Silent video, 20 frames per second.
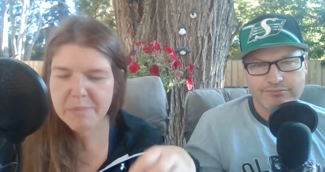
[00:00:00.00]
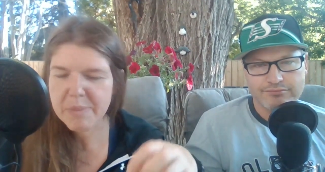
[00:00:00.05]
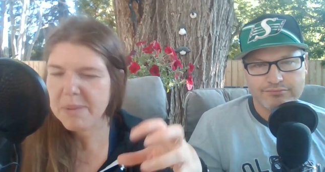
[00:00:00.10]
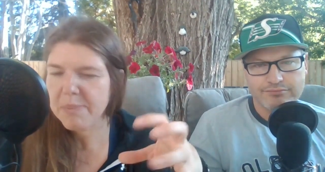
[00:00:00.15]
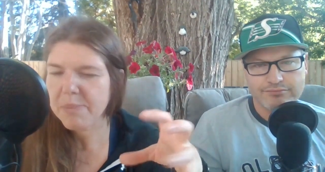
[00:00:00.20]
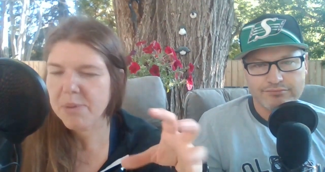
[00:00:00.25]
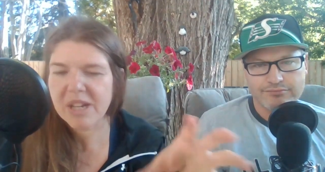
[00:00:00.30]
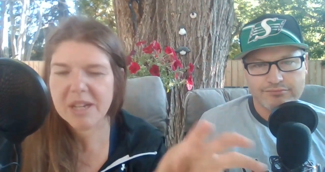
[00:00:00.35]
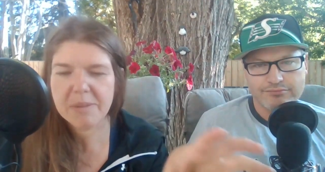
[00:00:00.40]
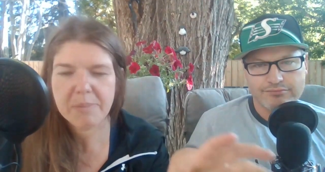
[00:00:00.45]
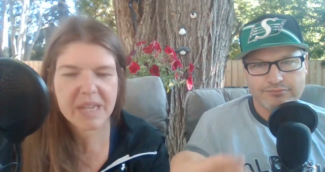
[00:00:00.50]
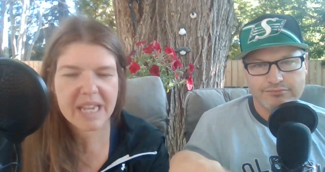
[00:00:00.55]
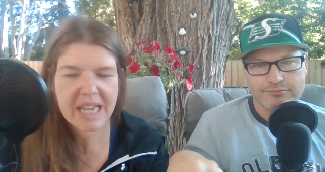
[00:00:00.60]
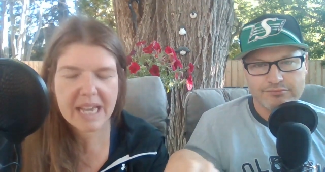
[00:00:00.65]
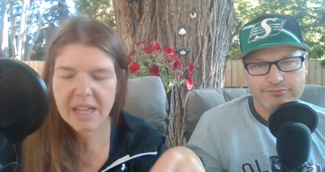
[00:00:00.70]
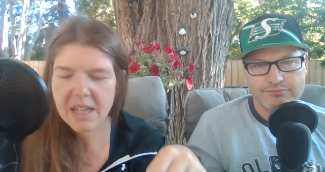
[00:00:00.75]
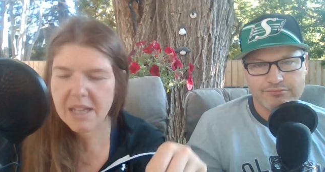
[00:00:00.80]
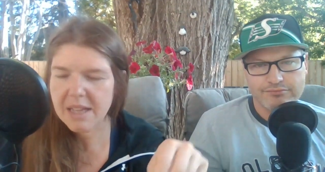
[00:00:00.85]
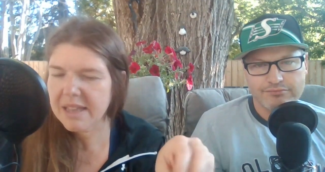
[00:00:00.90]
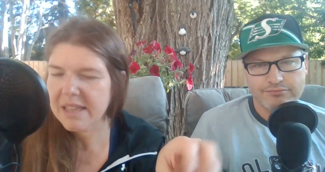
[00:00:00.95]
Speaker 1: People can be
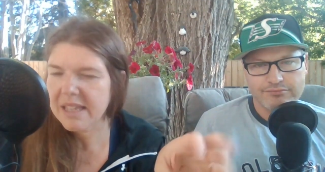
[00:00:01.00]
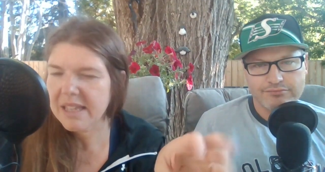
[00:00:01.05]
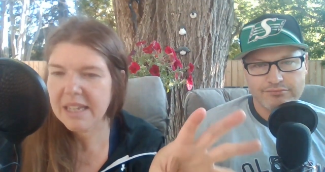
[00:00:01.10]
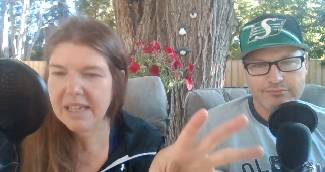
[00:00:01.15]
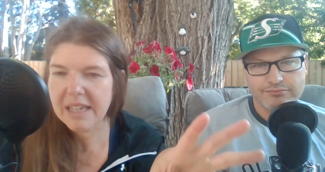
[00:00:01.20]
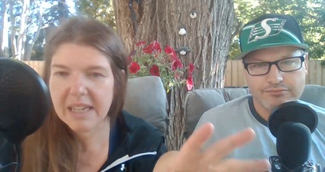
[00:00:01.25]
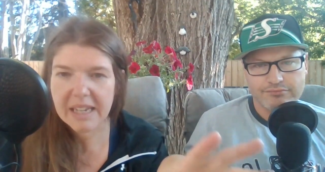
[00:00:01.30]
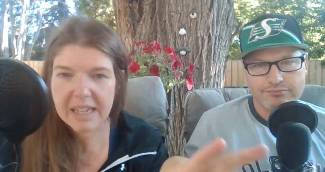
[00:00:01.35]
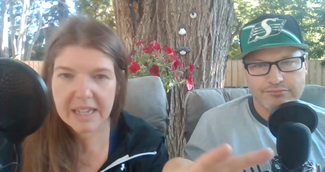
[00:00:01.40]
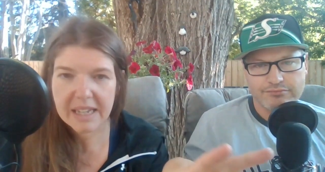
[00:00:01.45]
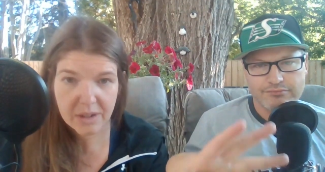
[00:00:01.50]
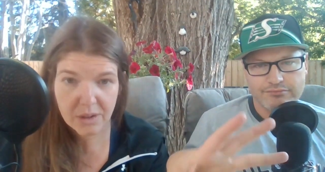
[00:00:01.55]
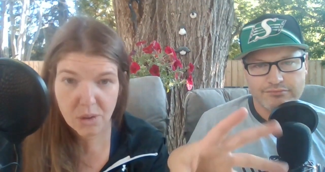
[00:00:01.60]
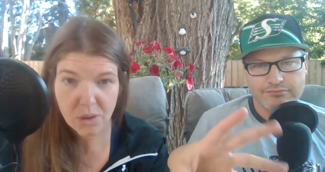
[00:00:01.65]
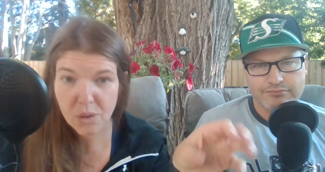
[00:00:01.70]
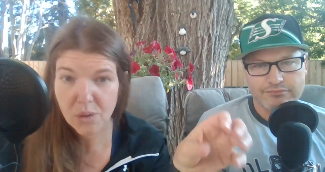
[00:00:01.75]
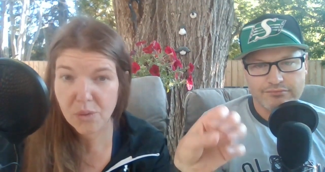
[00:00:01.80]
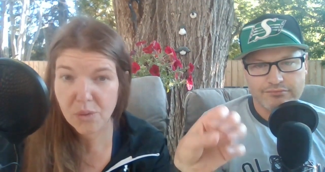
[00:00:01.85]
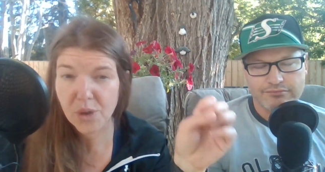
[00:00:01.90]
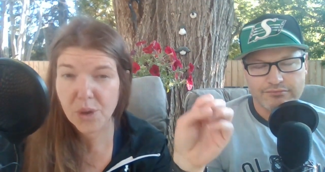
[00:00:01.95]
healthy and
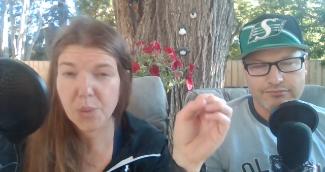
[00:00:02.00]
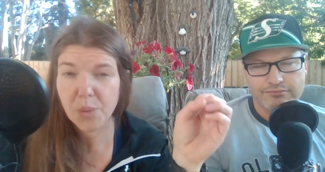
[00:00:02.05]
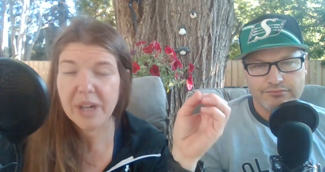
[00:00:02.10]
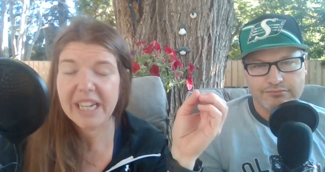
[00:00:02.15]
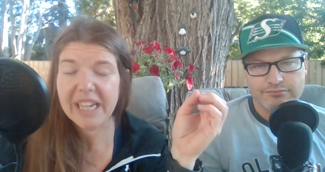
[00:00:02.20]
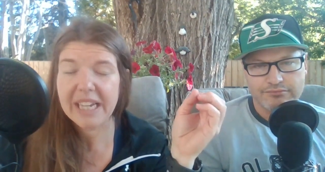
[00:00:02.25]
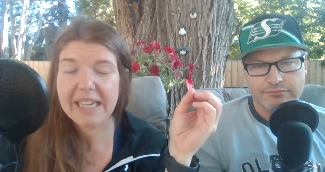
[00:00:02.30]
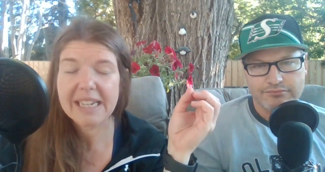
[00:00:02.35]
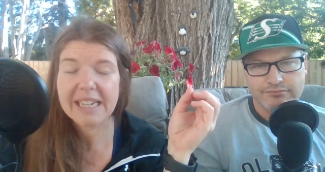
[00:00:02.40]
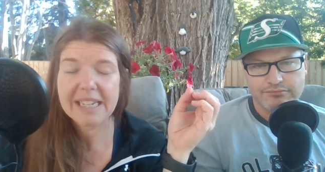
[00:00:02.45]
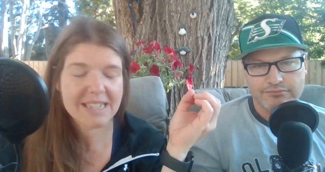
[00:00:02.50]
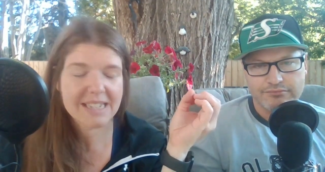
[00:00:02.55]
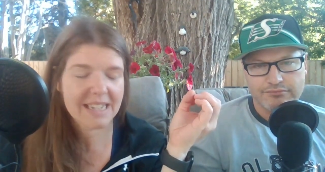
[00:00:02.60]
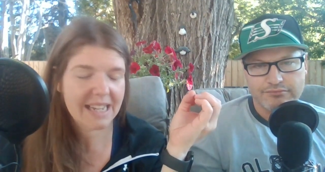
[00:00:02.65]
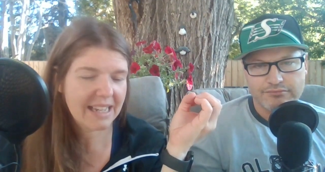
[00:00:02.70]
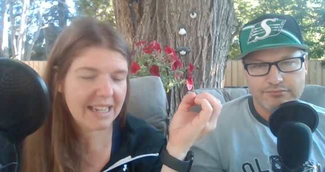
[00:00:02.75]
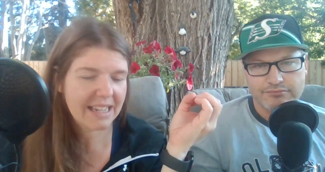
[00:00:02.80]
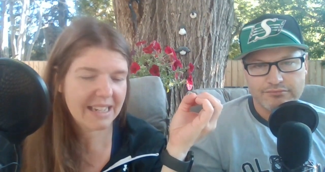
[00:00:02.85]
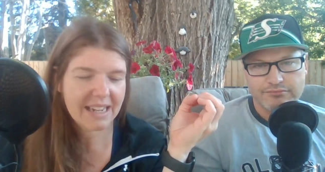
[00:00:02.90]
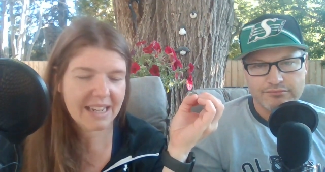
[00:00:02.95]
overweight.
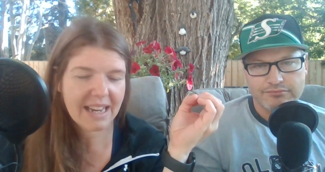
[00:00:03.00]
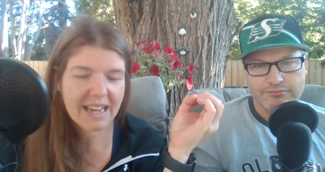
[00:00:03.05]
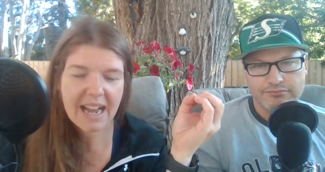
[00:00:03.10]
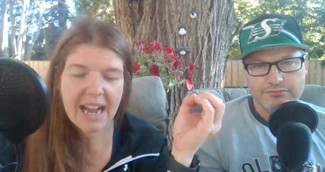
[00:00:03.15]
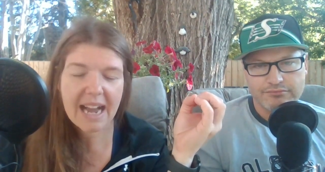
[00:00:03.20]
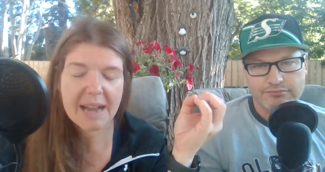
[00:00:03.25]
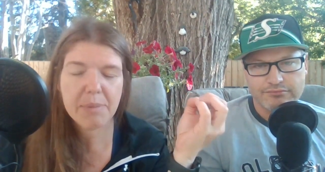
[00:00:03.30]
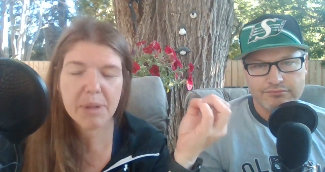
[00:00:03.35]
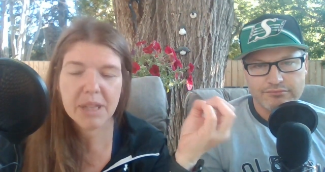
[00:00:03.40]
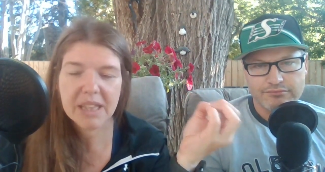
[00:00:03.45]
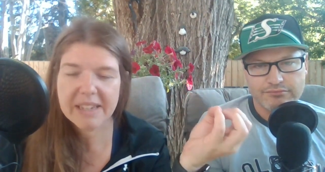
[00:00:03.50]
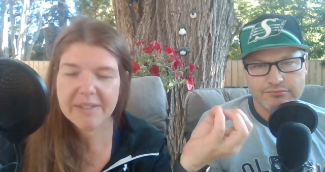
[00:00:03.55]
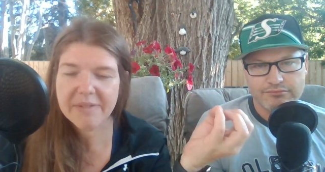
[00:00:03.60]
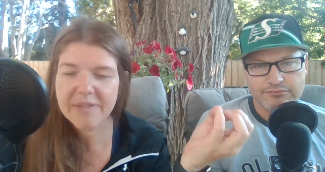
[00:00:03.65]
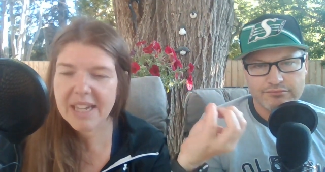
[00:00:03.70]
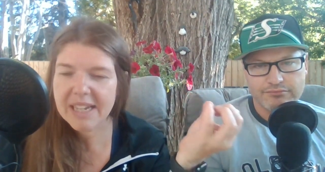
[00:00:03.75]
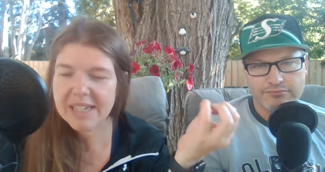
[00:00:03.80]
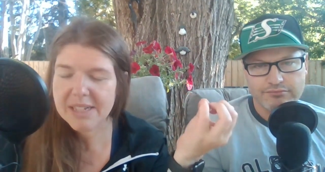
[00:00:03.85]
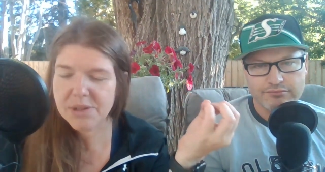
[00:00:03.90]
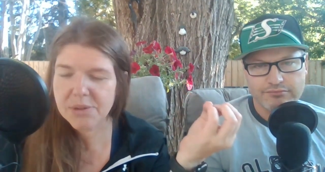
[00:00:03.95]
And I believe
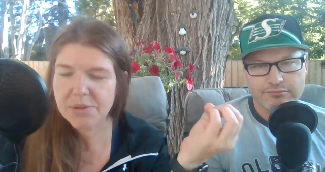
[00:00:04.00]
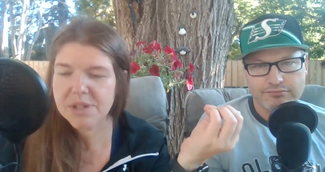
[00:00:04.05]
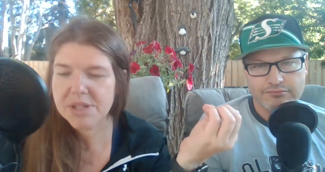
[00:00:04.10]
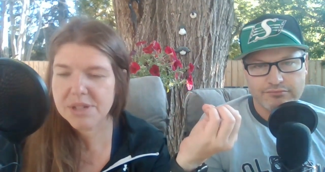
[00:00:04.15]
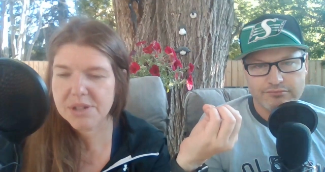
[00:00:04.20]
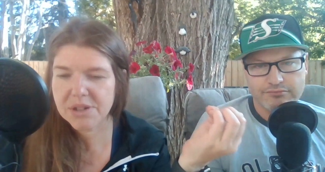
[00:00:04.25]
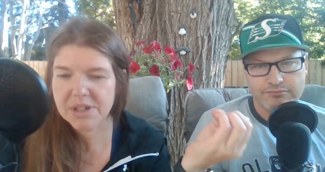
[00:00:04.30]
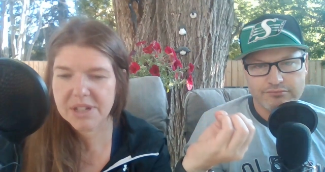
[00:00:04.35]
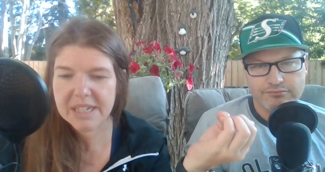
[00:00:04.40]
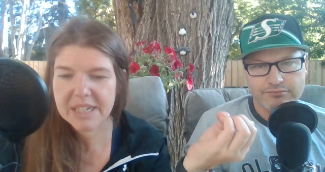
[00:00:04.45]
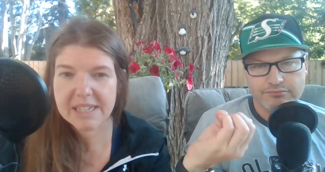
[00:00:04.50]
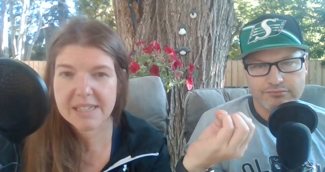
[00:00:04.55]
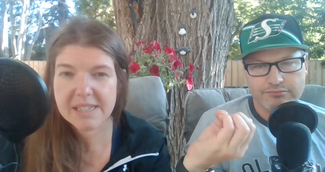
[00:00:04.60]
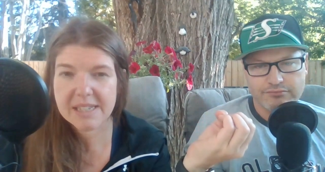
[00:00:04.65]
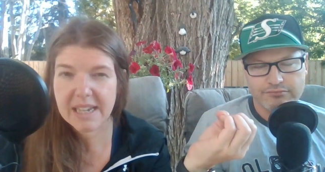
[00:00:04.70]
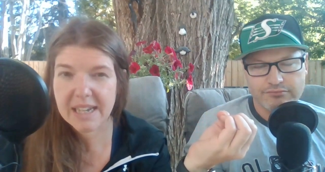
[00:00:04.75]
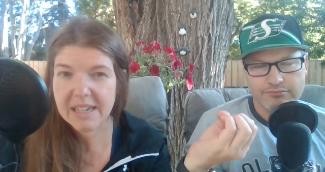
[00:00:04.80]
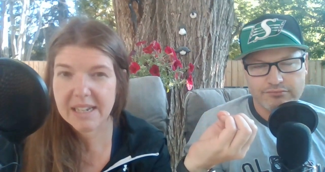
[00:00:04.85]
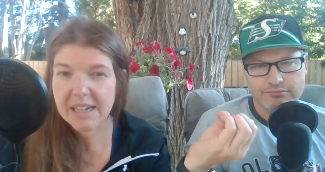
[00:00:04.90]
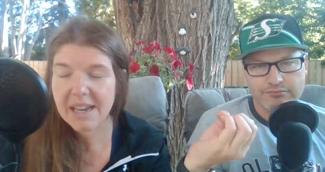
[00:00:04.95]
that to a certain
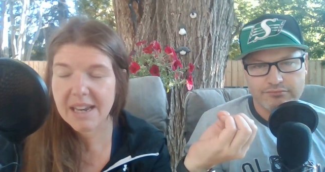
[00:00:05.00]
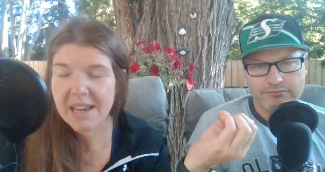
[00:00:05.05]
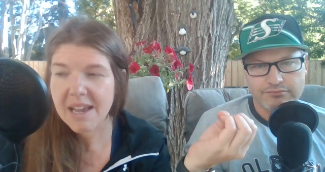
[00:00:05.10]
extent.